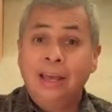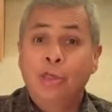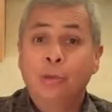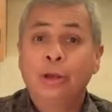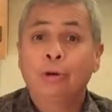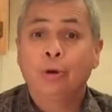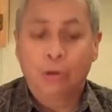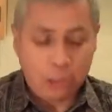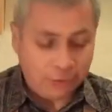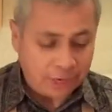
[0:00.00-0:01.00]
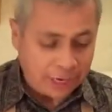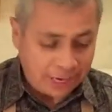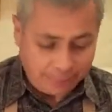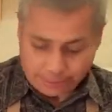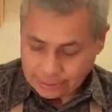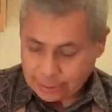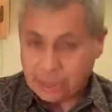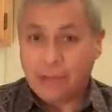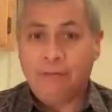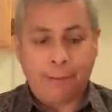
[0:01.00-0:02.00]
3/4 of a cup
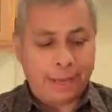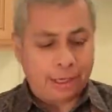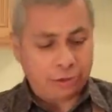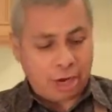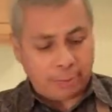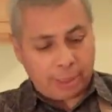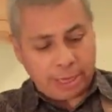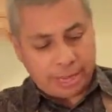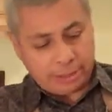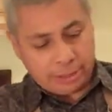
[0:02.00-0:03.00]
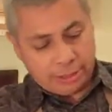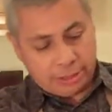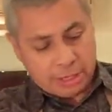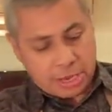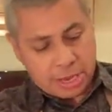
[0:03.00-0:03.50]
of blackstrap molasses.